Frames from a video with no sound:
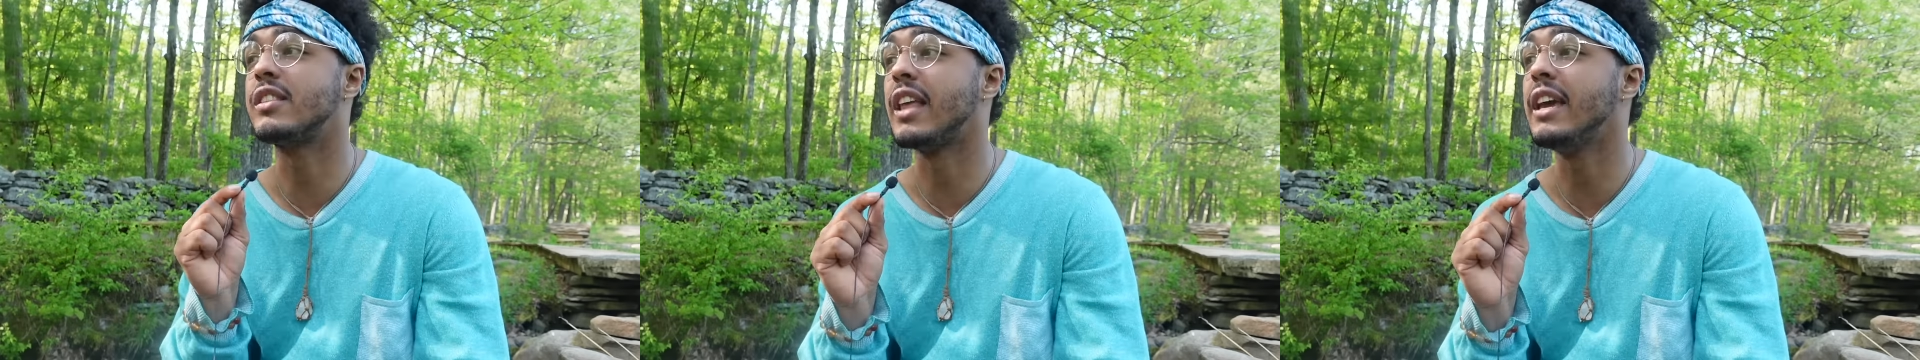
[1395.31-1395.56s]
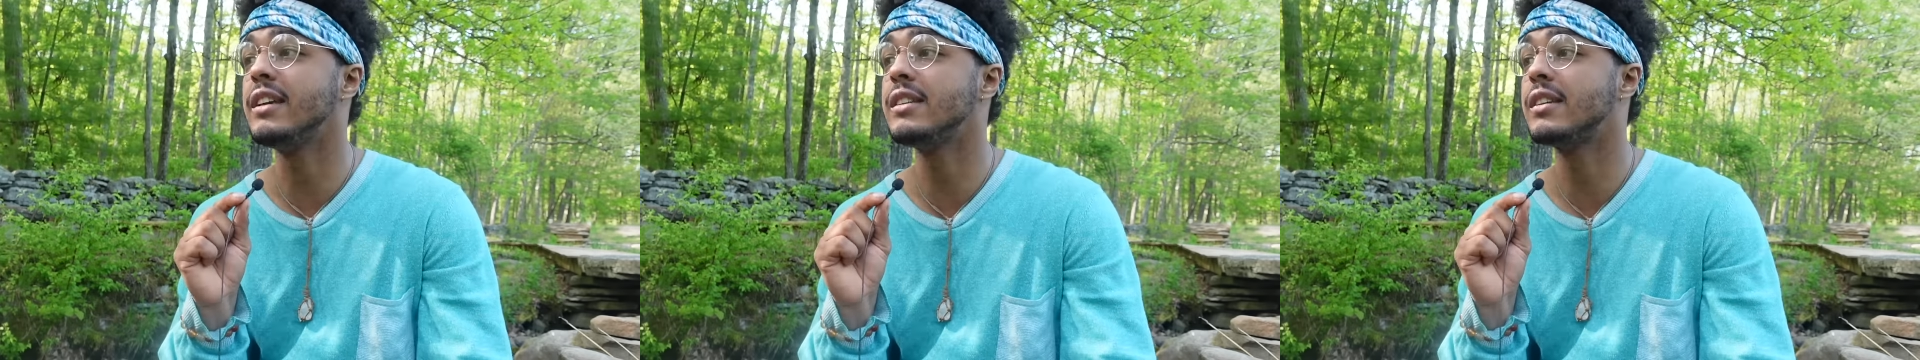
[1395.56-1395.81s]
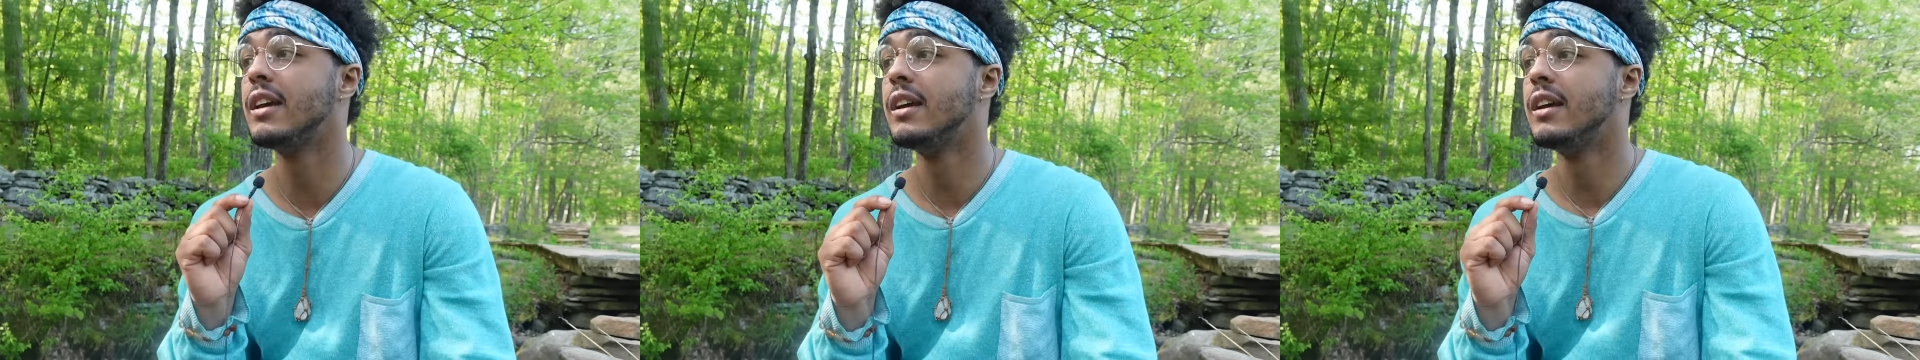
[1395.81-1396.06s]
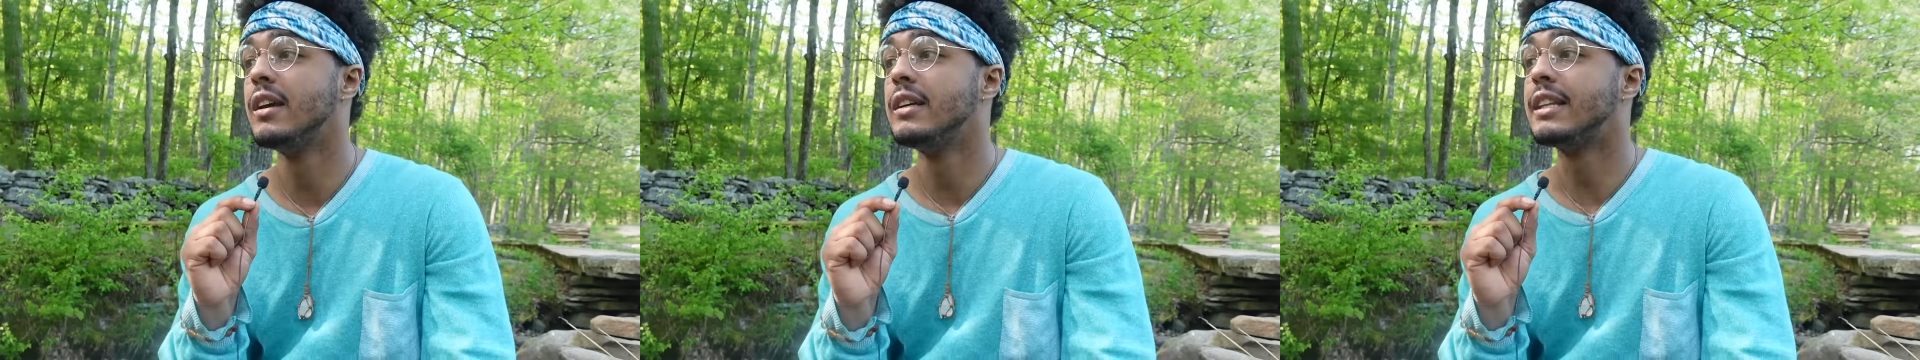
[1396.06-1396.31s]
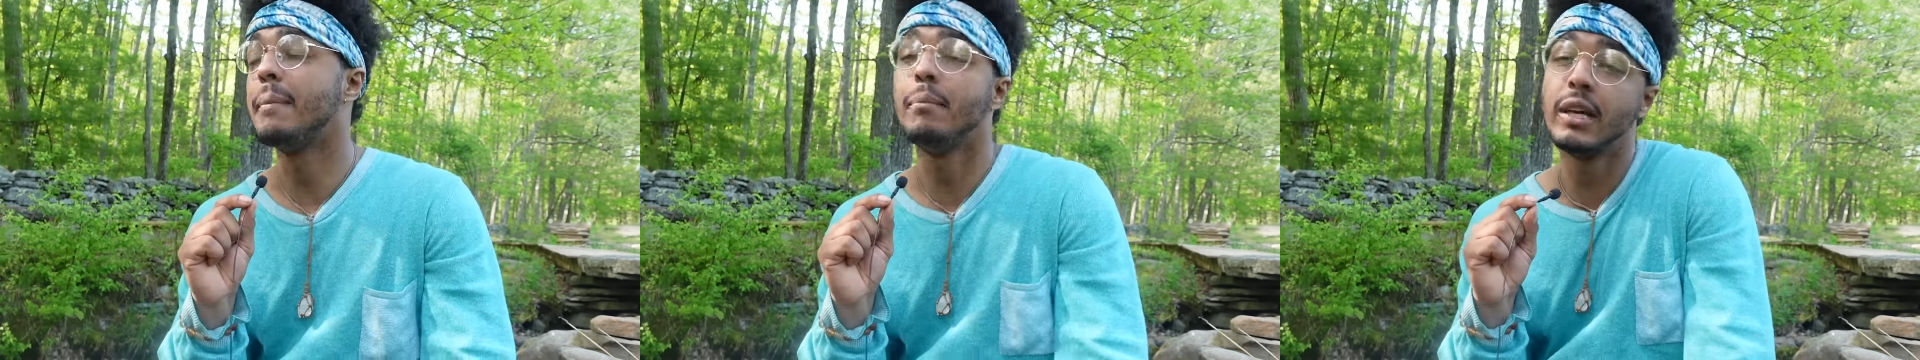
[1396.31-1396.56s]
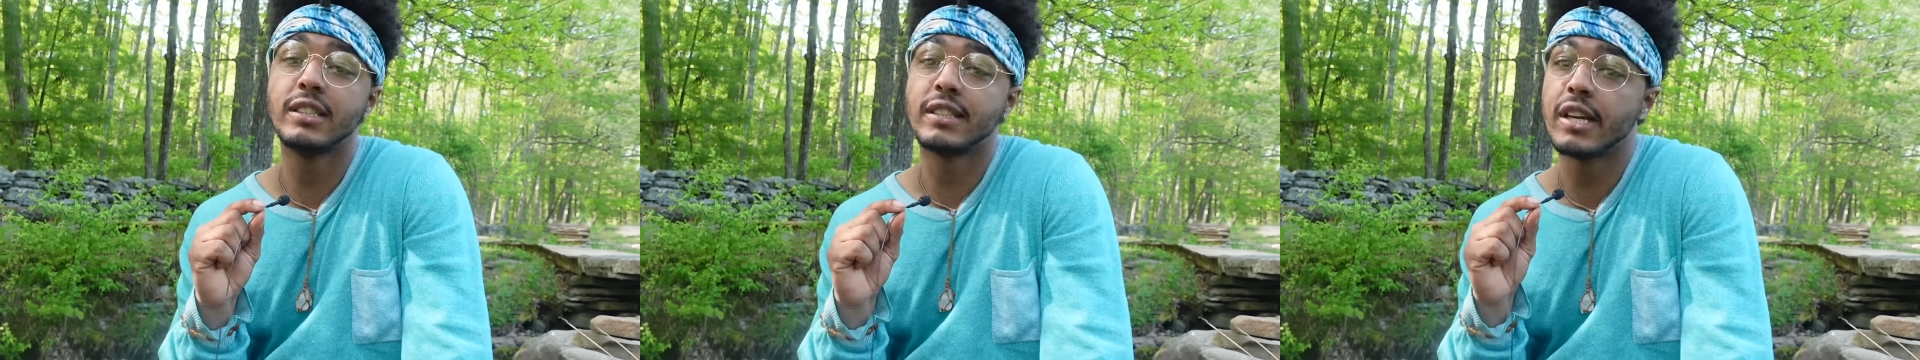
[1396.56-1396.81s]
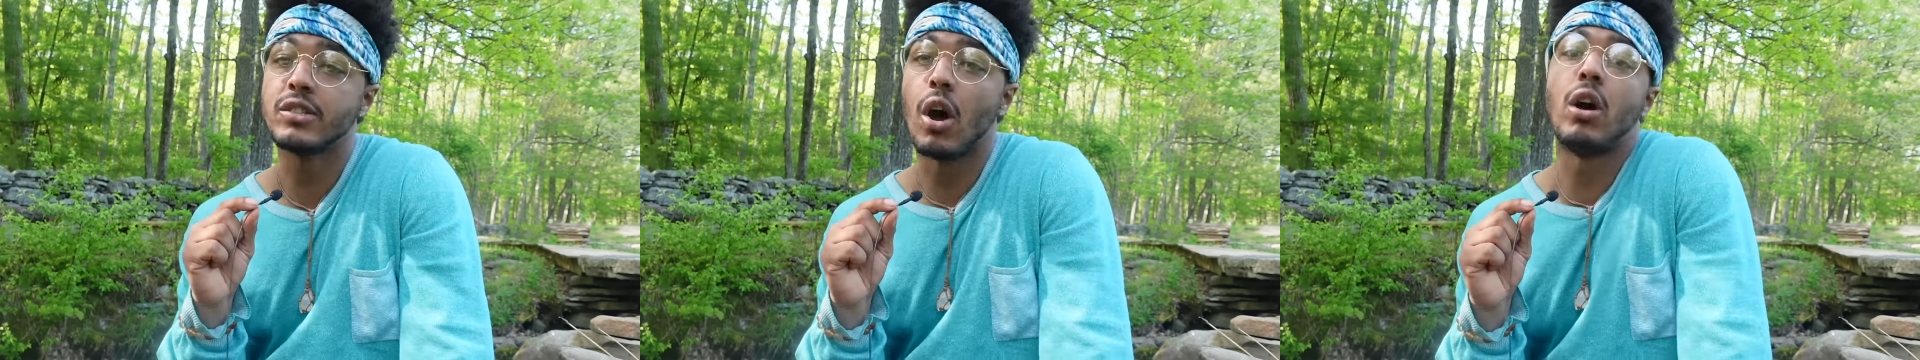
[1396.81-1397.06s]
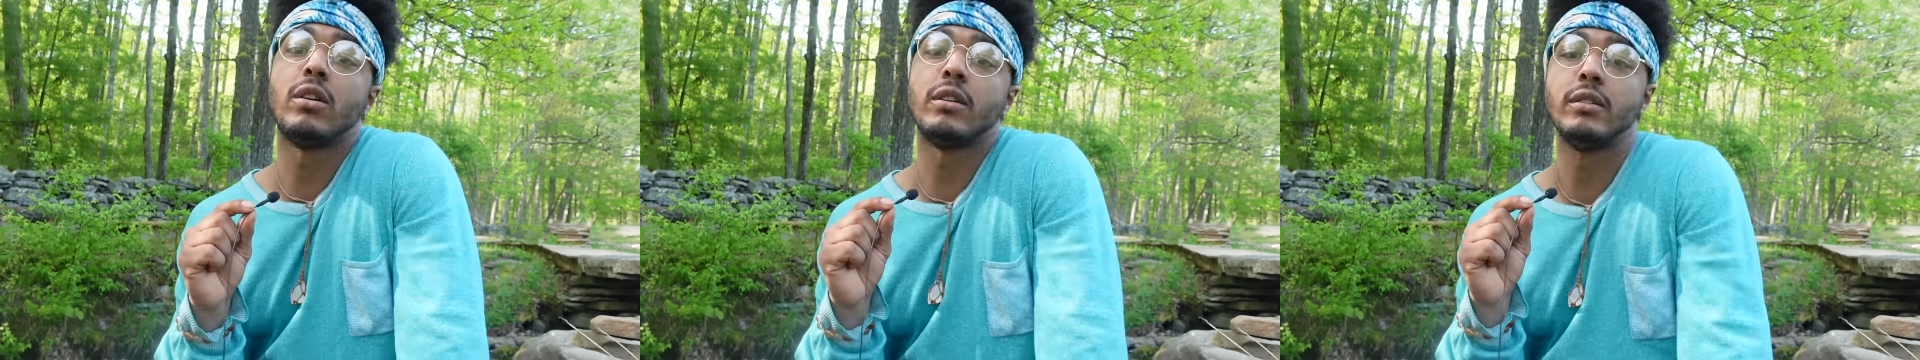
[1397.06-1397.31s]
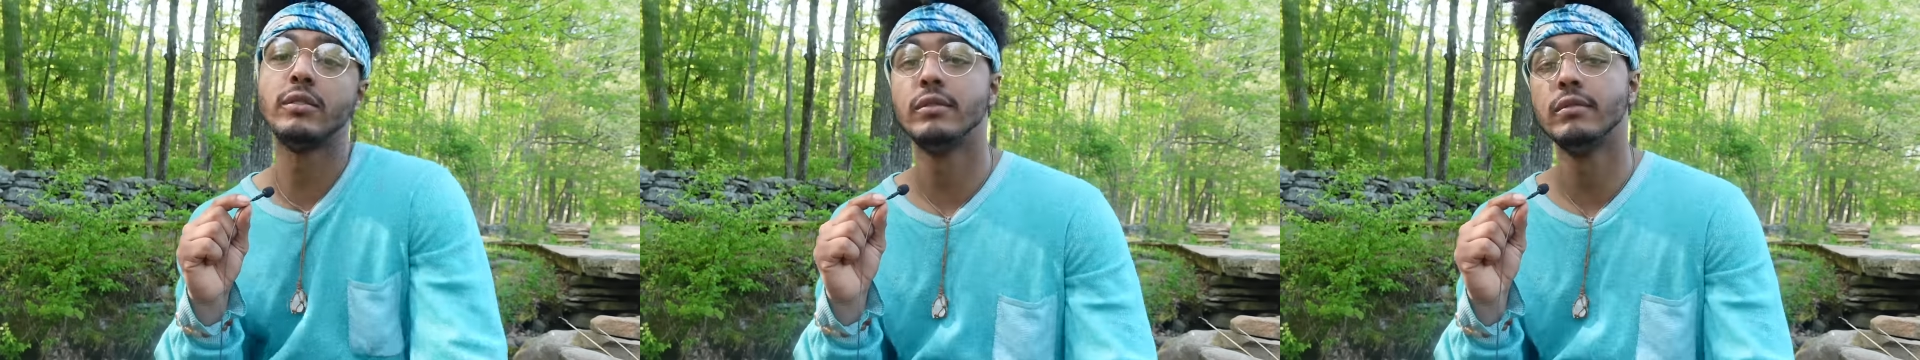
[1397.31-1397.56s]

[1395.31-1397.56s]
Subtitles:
things that makes things harder.